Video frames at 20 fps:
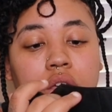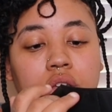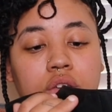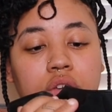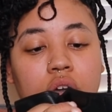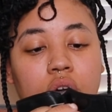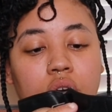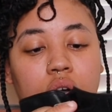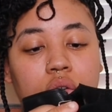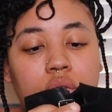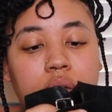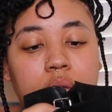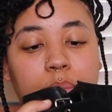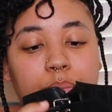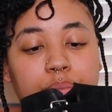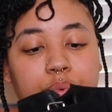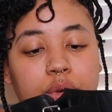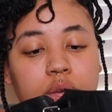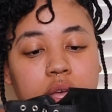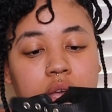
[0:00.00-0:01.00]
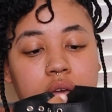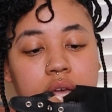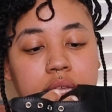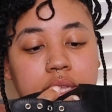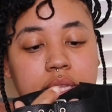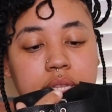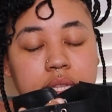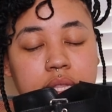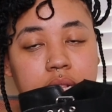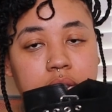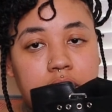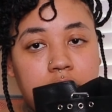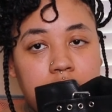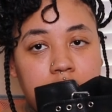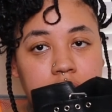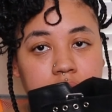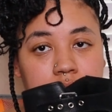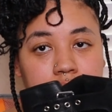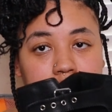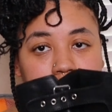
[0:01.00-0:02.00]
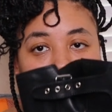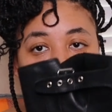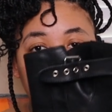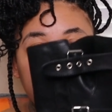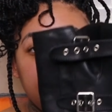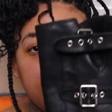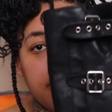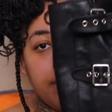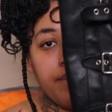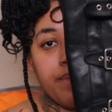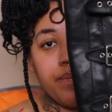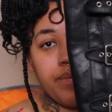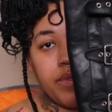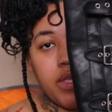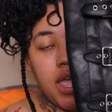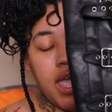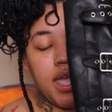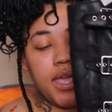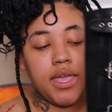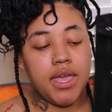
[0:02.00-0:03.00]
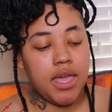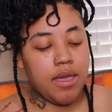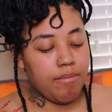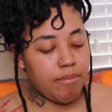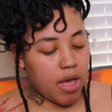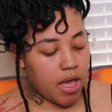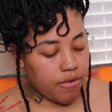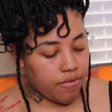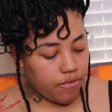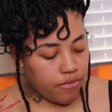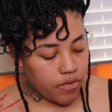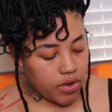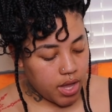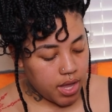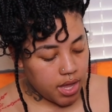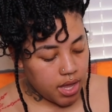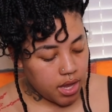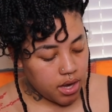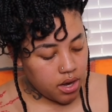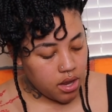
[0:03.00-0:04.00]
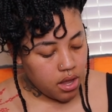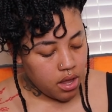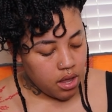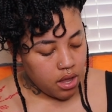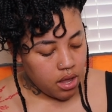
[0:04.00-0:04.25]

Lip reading: go and put a slit in this and get my friend